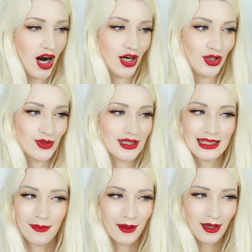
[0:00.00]
are you
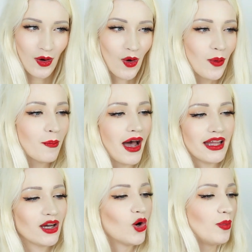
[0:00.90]
sipping on by
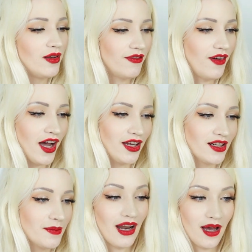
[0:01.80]
the open fire?